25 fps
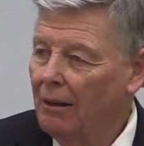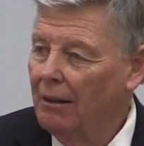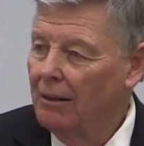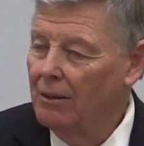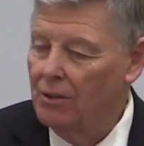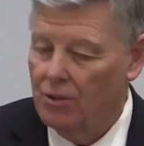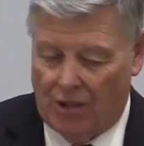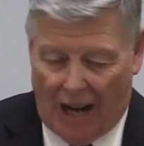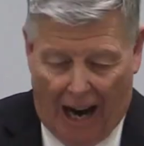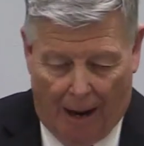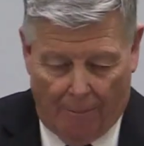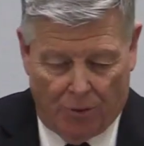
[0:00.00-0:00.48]

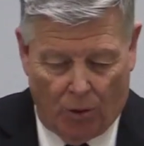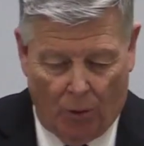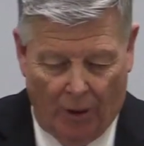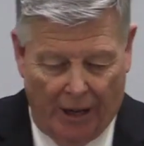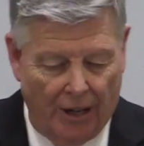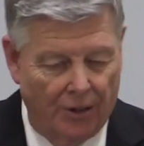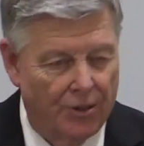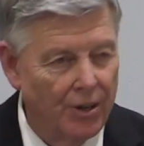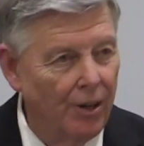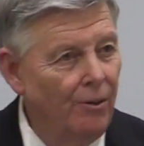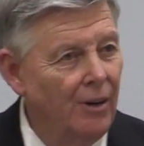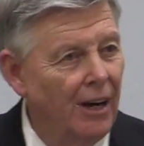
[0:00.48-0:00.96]
Psalm
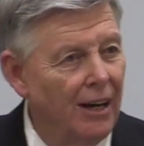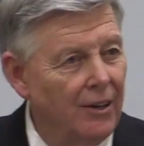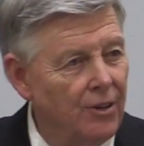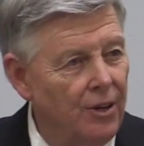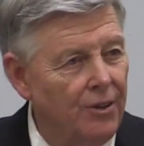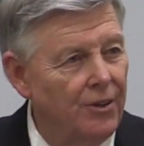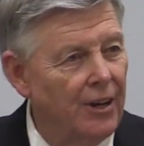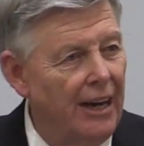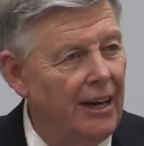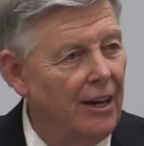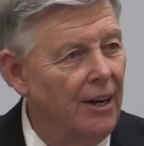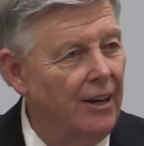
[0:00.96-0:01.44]
22 doesn't
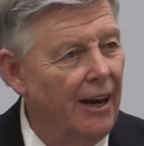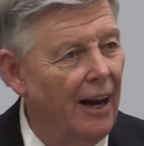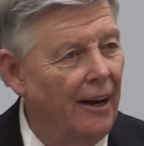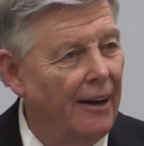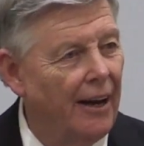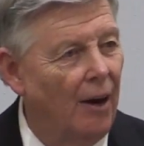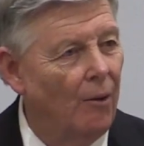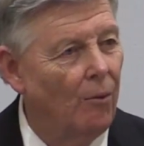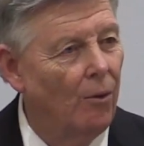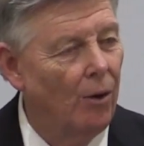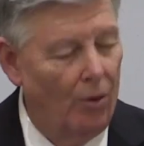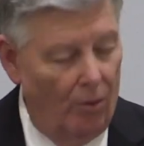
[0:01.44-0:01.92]
take you down
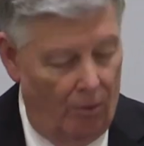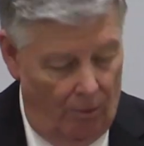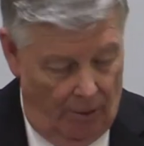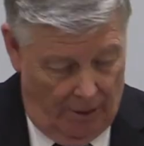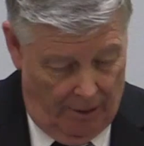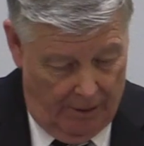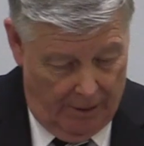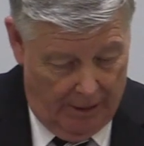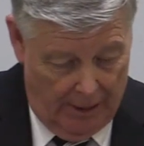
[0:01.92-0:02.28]
that road.